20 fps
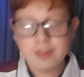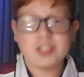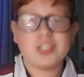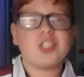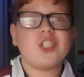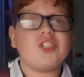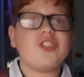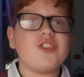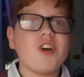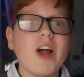the
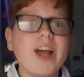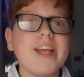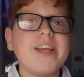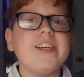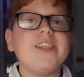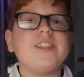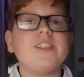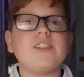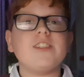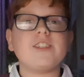
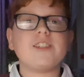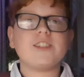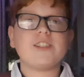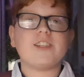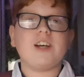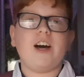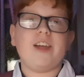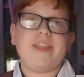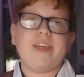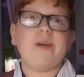
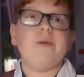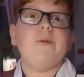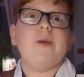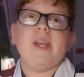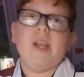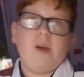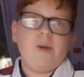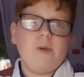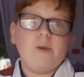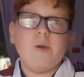strikers, I think
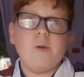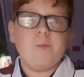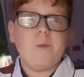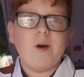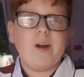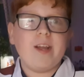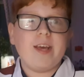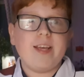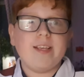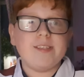we know who
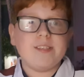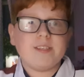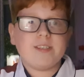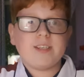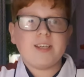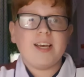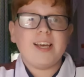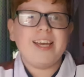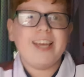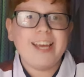one
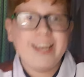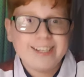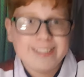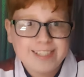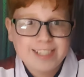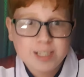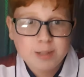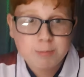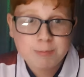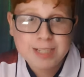is.
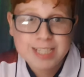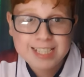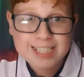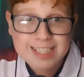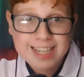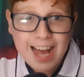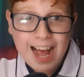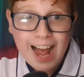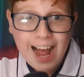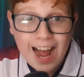It is
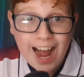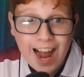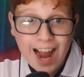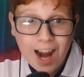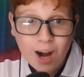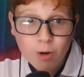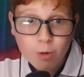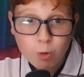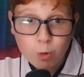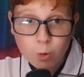Mr.
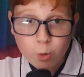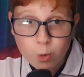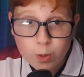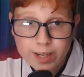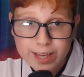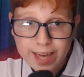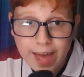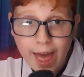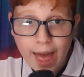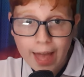
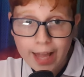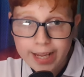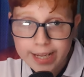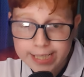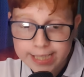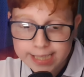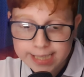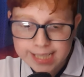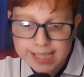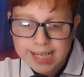Harold
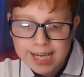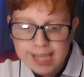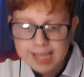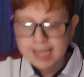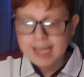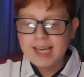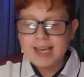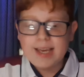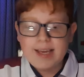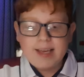Kane.
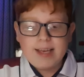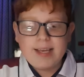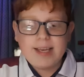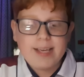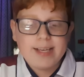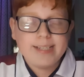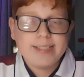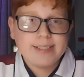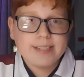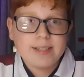
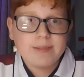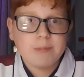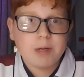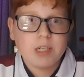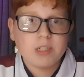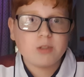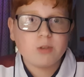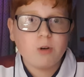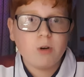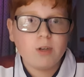He's in
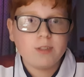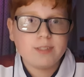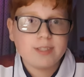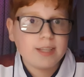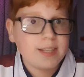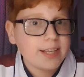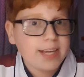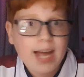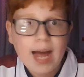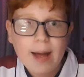my squad.
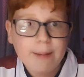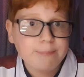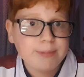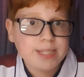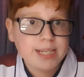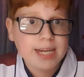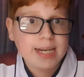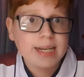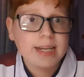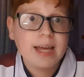
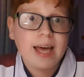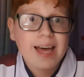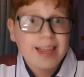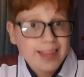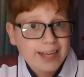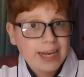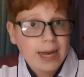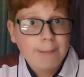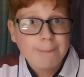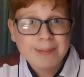Captain,
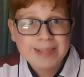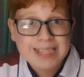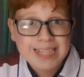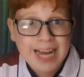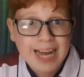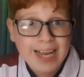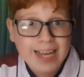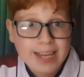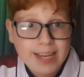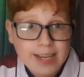the
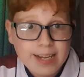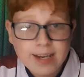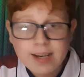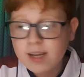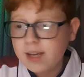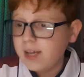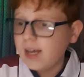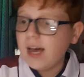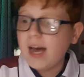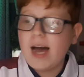
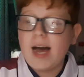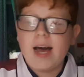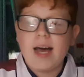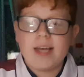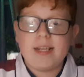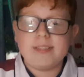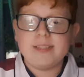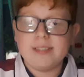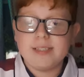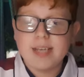capitain.
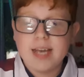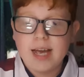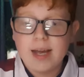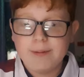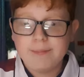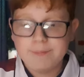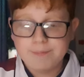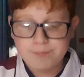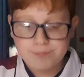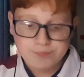And, yeah,